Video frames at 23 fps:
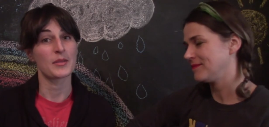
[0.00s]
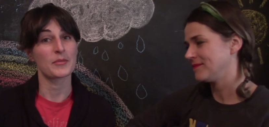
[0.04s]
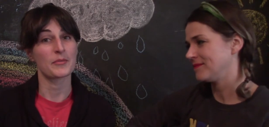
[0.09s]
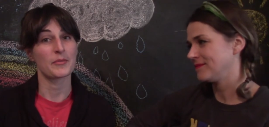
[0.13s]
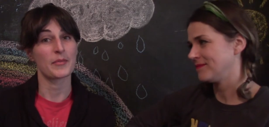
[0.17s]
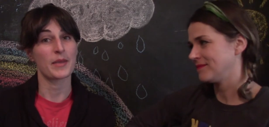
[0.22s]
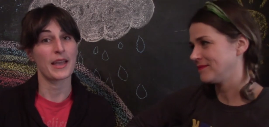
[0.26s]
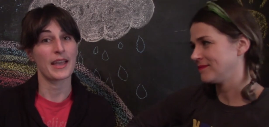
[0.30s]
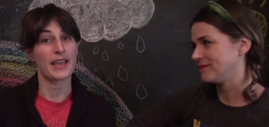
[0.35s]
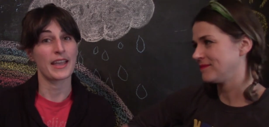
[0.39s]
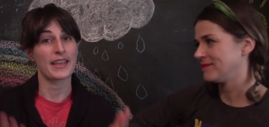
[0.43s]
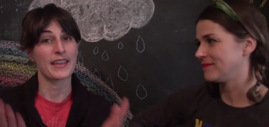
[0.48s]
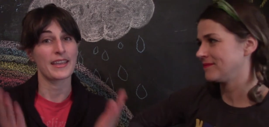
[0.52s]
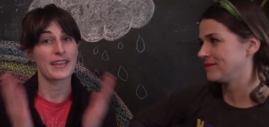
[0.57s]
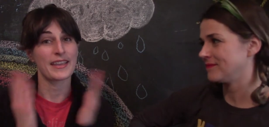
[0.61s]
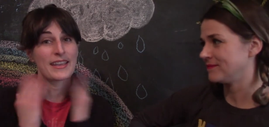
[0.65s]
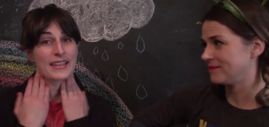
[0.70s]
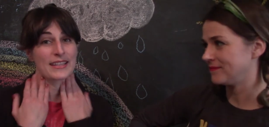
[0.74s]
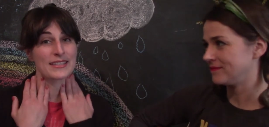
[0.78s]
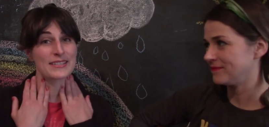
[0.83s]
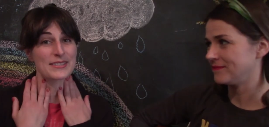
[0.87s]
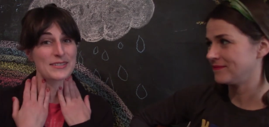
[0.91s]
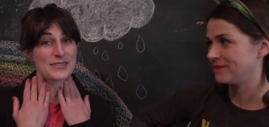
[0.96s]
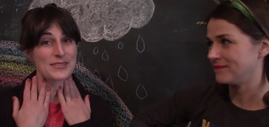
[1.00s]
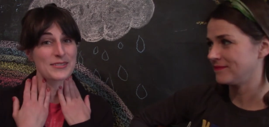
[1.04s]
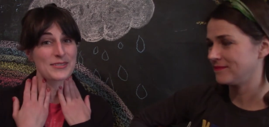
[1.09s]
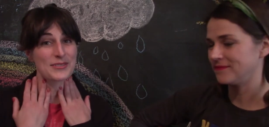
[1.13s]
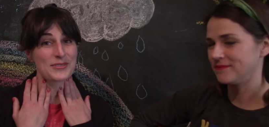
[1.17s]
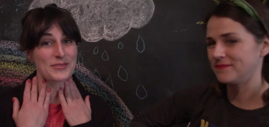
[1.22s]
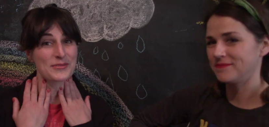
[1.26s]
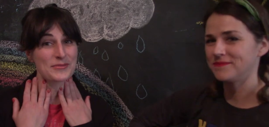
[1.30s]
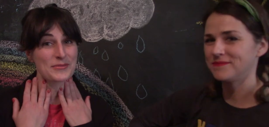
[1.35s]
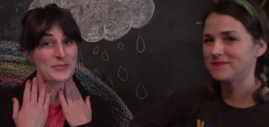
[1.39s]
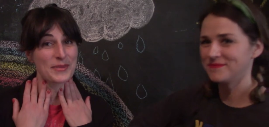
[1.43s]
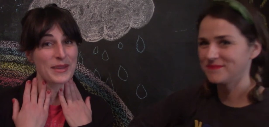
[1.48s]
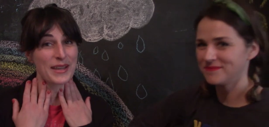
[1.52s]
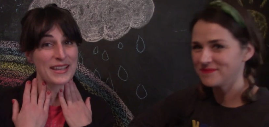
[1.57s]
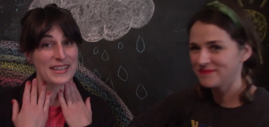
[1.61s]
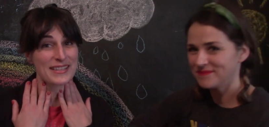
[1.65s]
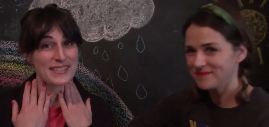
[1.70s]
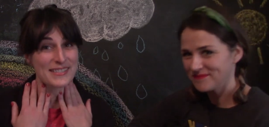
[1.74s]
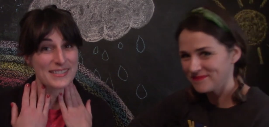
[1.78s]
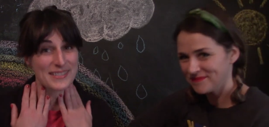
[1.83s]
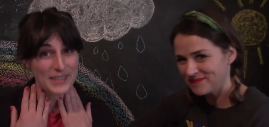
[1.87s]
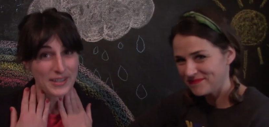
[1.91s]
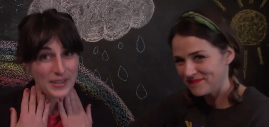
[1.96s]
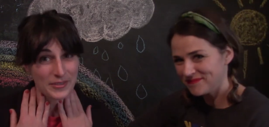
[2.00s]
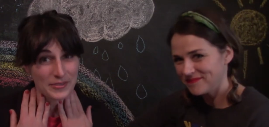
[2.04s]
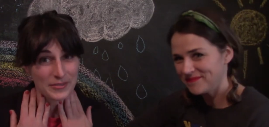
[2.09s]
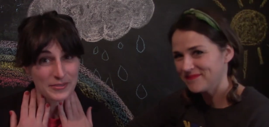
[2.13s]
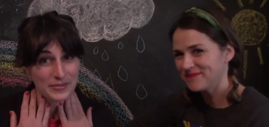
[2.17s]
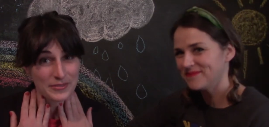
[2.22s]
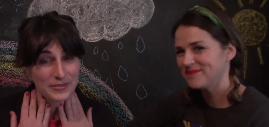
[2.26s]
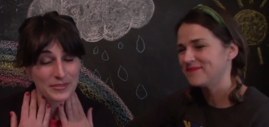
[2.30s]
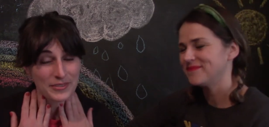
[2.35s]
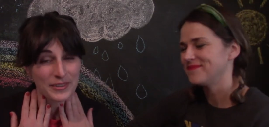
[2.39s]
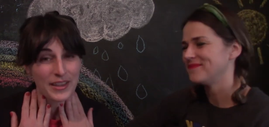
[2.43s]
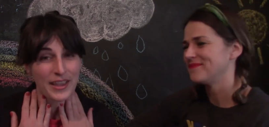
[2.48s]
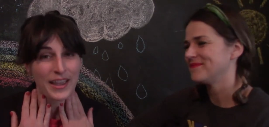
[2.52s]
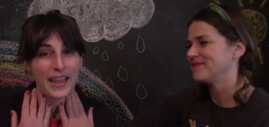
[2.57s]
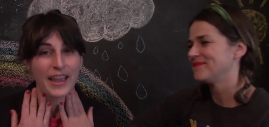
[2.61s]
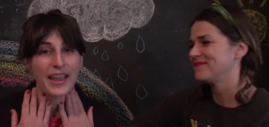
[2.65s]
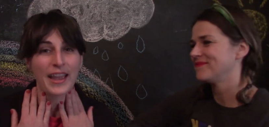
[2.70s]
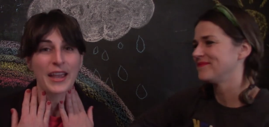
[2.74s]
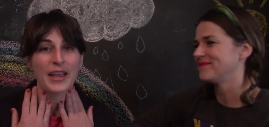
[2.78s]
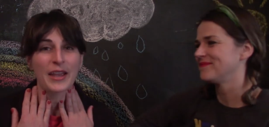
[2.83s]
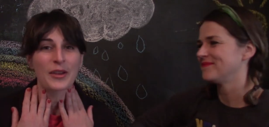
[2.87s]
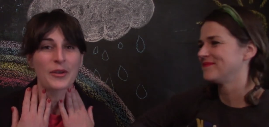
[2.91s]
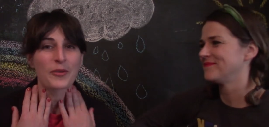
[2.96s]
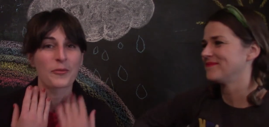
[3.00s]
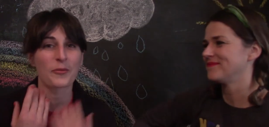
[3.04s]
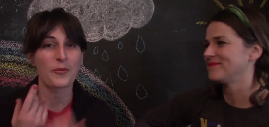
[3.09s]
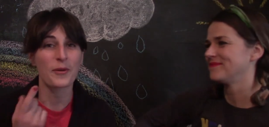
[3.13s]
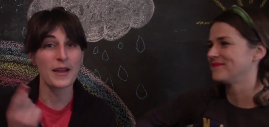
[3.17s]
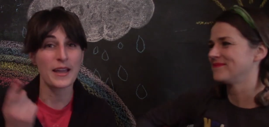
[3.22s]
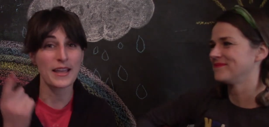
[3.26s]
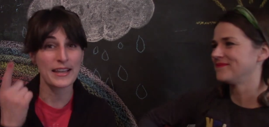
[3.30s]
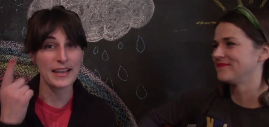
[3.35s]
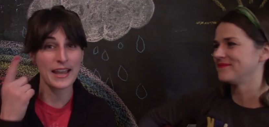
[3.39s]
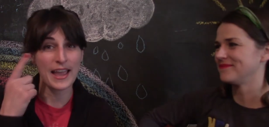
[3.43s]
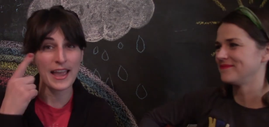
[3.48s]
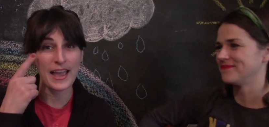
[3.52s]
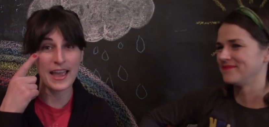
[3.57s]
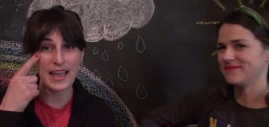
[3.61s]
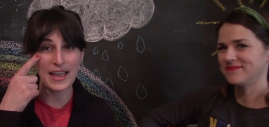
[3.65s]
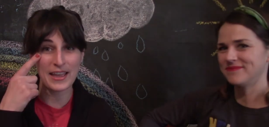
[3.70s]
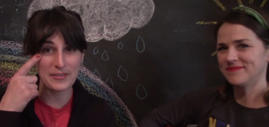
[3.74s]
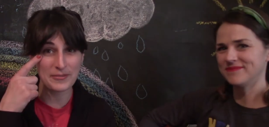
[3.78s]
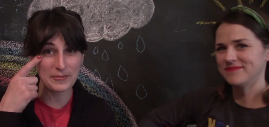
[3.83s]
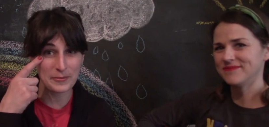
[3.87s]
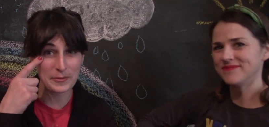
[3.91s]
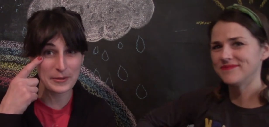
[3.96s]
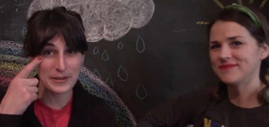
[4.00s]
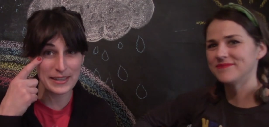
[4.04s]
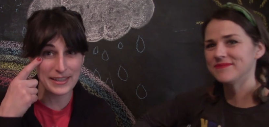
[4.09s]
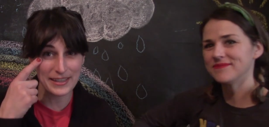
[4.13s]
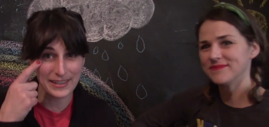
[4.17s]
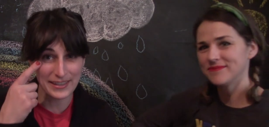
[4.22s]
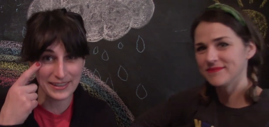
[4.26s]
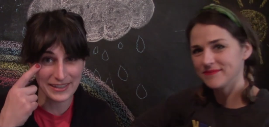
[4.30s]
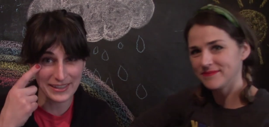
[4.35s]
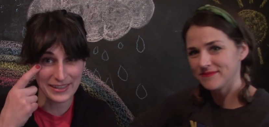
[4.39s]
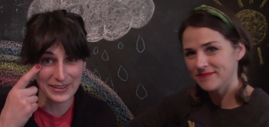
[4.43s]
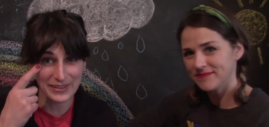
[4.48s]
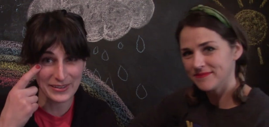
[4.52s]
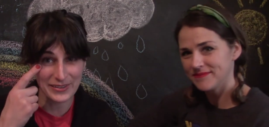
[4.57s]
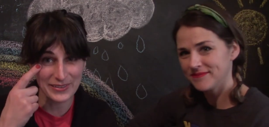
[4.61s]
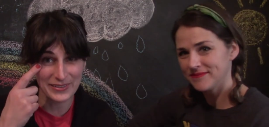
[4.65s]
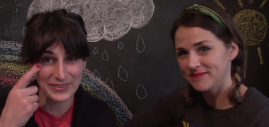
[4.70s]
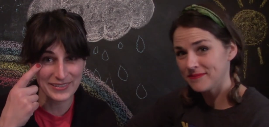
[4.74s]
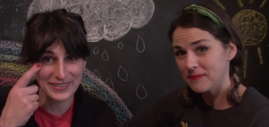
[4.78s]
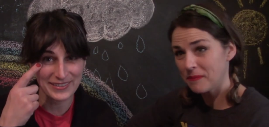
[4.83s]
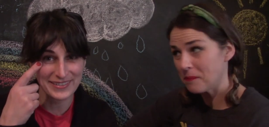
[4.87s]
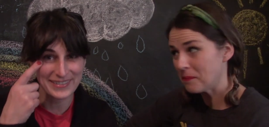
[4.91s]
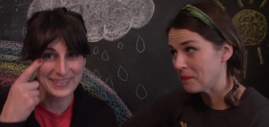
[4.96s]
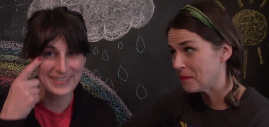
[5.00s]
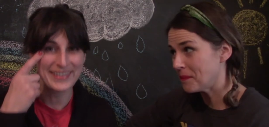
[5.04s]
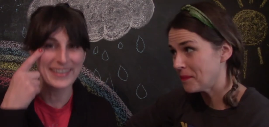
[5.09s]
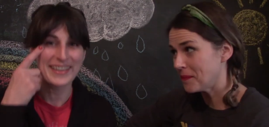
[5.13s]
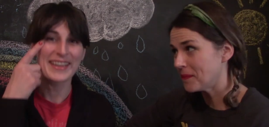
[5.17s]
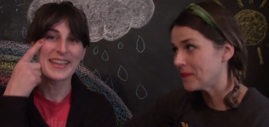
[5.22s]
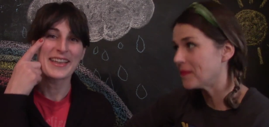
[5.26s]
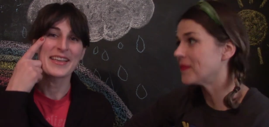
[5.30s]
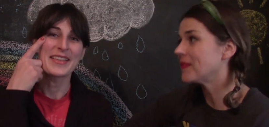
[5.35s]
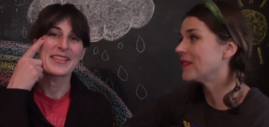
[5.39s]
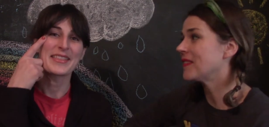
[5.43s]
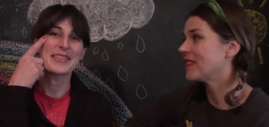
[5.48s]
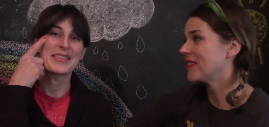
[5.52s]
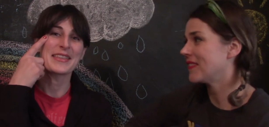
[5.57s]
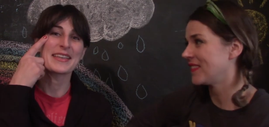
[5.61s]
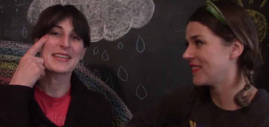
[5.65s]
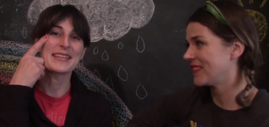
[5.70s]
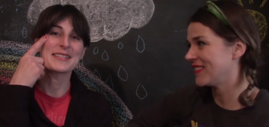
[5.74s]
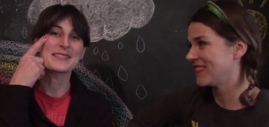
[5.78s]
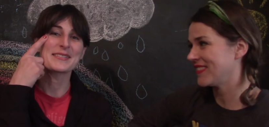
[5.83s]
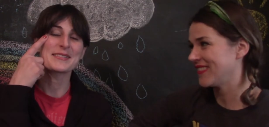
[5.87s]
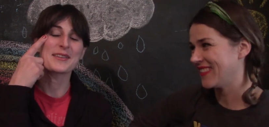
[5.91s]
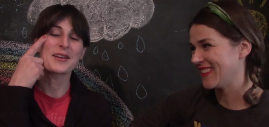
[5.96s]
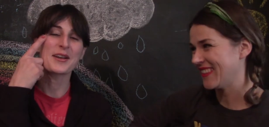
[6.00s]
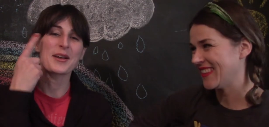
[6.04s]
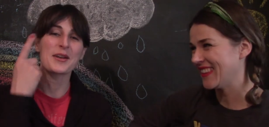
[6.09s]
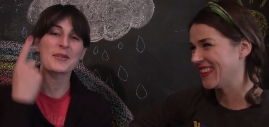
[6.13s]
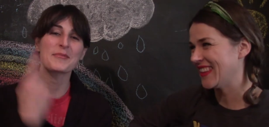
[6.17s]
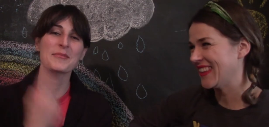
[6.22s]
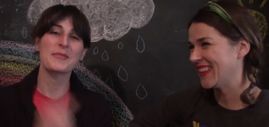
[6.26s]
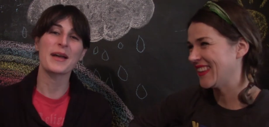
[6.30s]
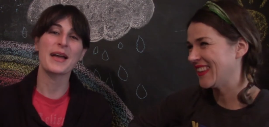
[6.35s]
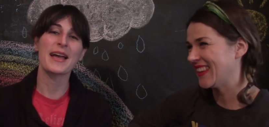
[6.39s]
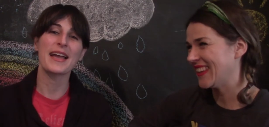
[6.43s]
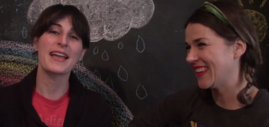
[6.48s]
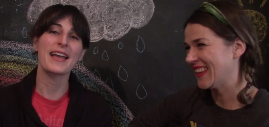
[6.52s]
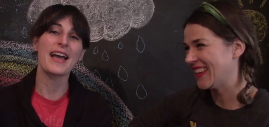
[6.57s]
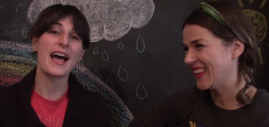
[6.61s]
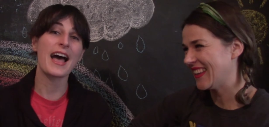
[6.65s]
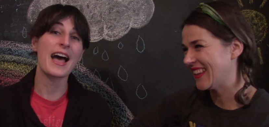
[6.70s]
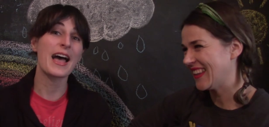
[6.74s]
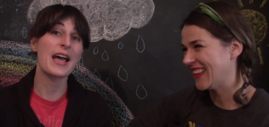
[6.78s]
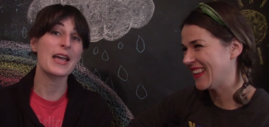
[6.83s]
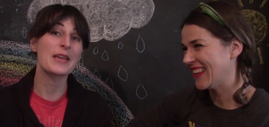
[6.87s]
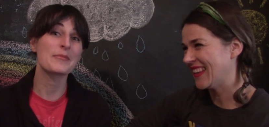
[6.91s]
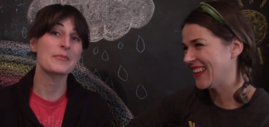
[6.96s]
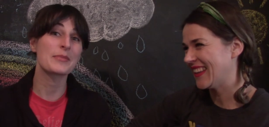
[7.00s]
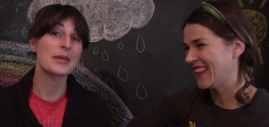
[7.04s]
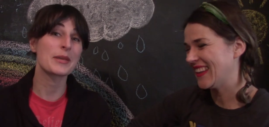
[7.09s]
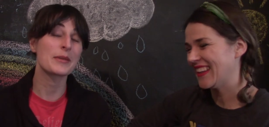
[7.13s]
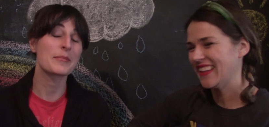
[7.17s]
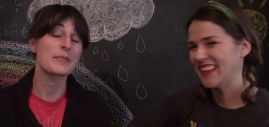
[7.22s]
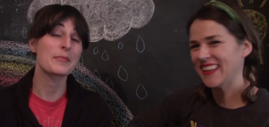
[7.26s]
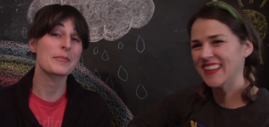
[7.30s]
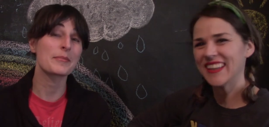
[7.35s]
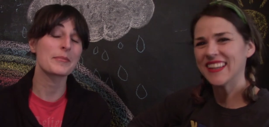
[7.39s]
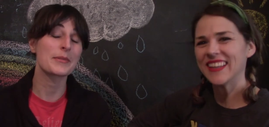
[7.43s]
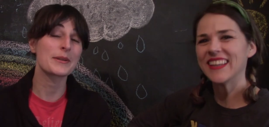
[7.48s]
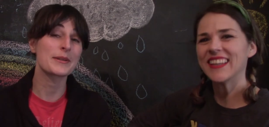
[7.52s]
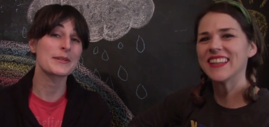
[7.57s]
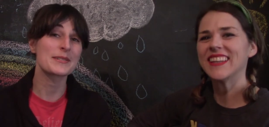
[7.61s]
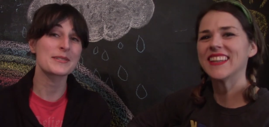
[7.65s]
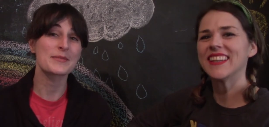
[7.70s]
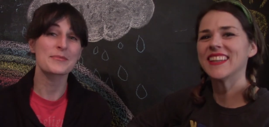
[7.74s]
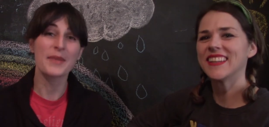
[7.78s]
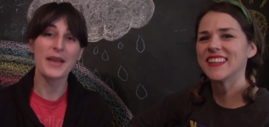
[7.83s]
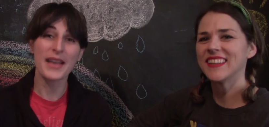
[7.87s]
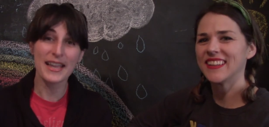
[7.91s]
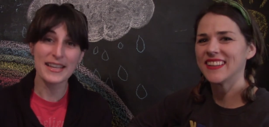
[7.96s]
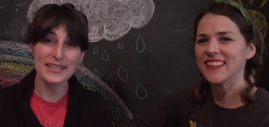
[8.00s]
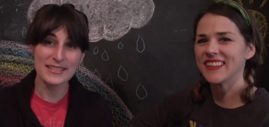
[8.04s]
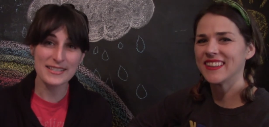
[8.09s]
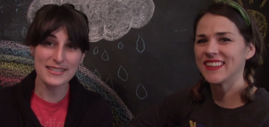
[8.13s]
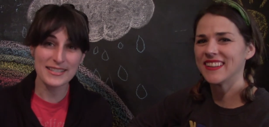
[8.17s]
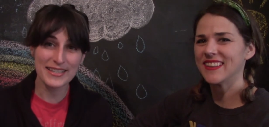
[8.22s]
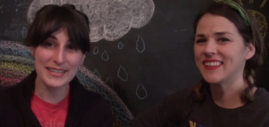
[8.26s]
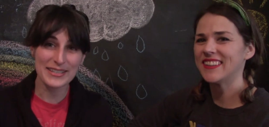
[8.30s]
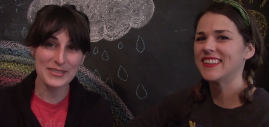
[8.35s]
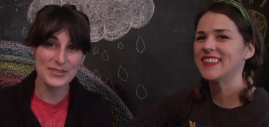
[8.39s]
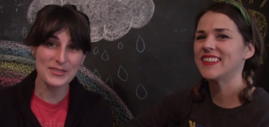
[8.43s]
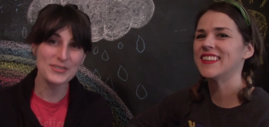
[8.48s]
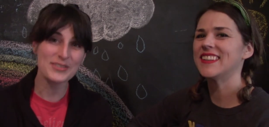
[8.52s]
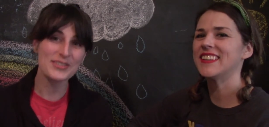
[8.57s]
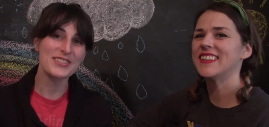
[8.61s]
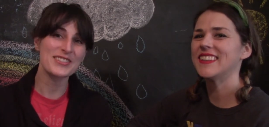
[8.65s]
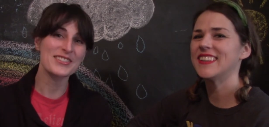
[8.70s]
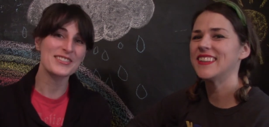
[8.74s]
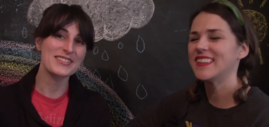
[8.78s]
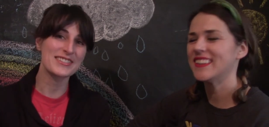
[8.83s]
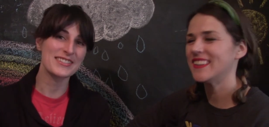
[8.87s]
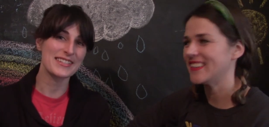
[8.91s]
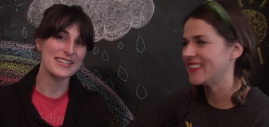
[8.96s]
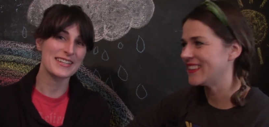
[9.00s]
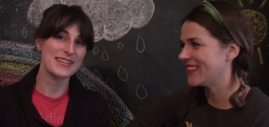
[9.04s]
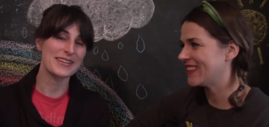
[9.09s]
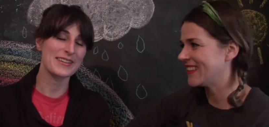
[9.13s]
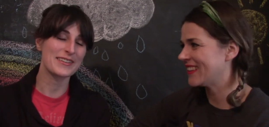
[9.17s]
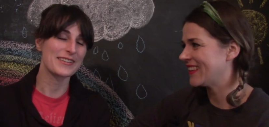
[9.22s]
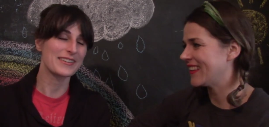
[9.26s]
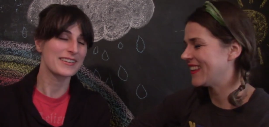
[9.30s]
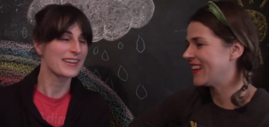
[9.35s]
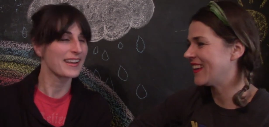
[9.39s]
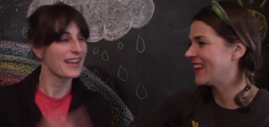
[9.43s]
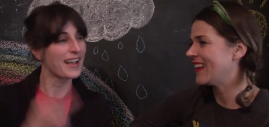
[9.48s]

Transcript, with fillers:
Speaker 1: My hands to myself, and what have we here? These are my eye peepers, my teacher dear.